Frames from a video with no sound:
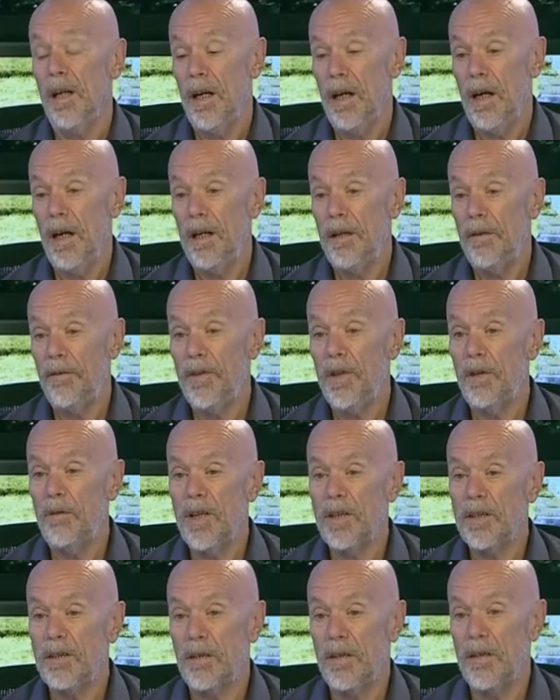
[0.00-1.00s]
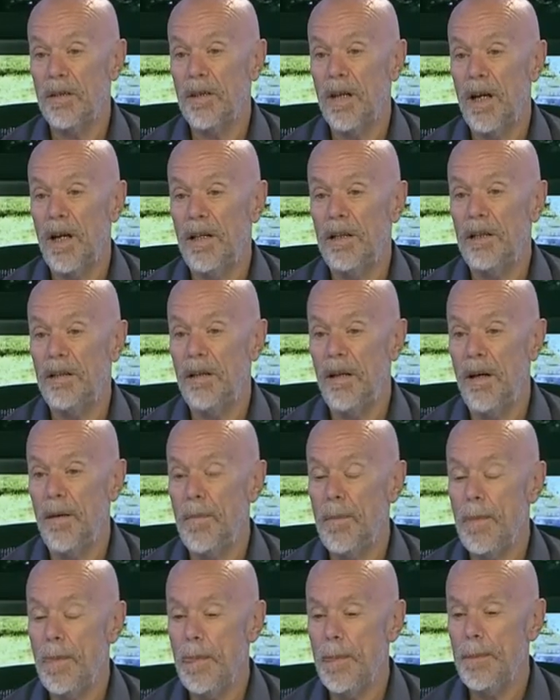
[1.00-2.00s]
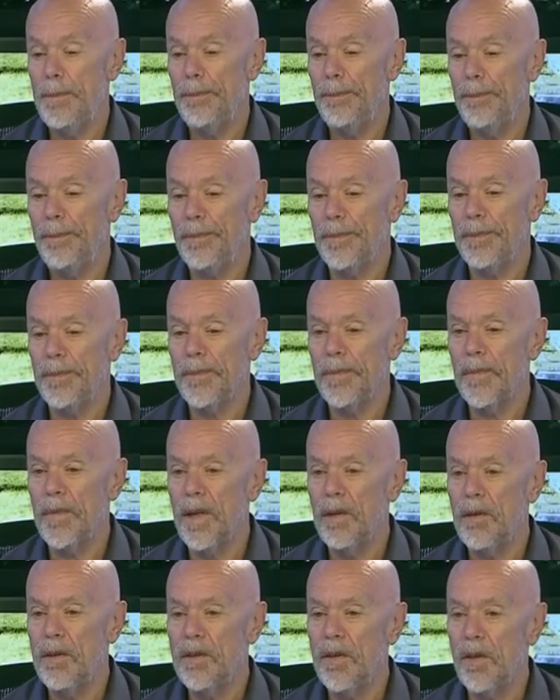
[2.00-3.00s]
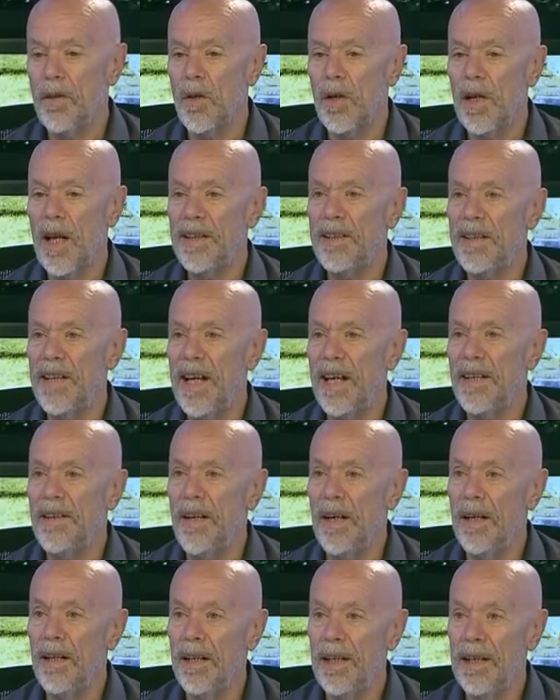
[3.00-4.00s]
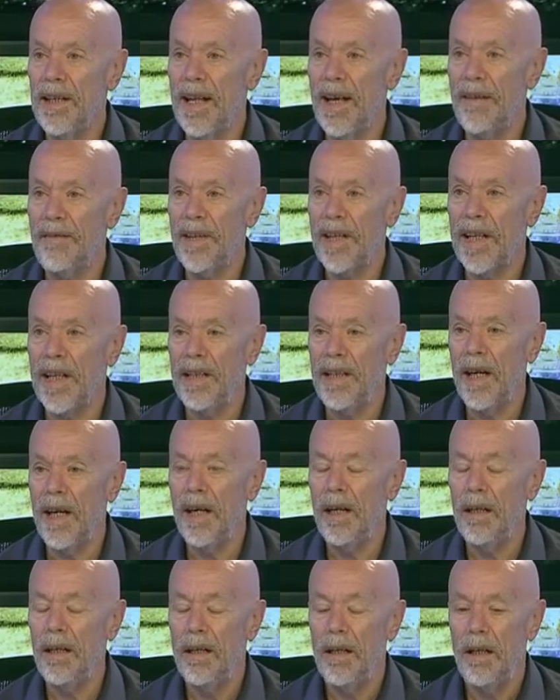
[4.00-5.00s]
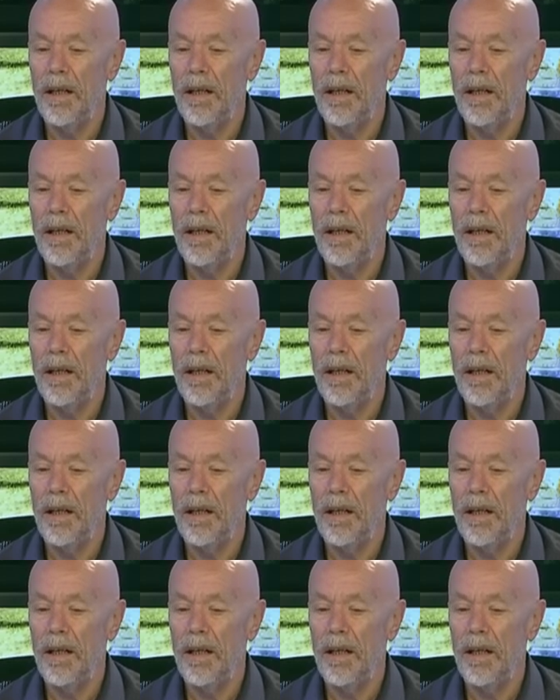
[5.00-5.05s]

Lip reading: I had a few restaurants. I had a restaurant called La Tienda in La Virginia,